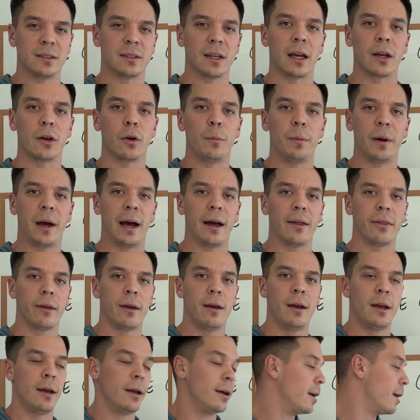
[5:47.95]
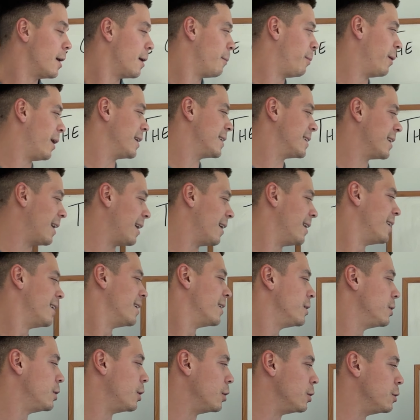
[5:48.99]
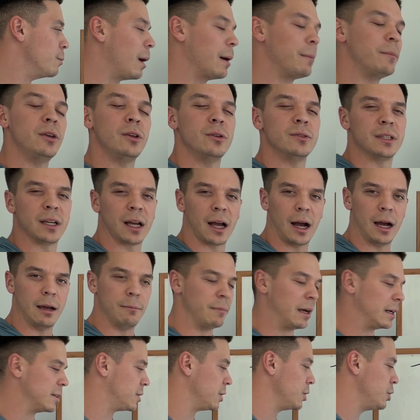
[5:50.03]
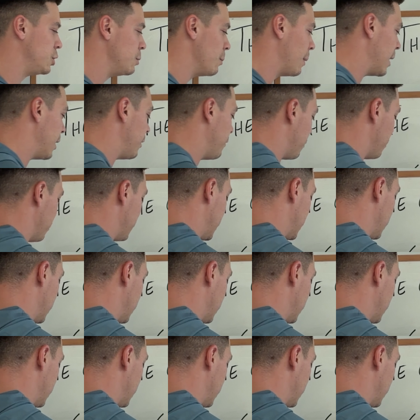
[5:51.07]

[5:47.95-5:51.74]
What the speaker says: psychopath. But you might be using iMessage. You might even be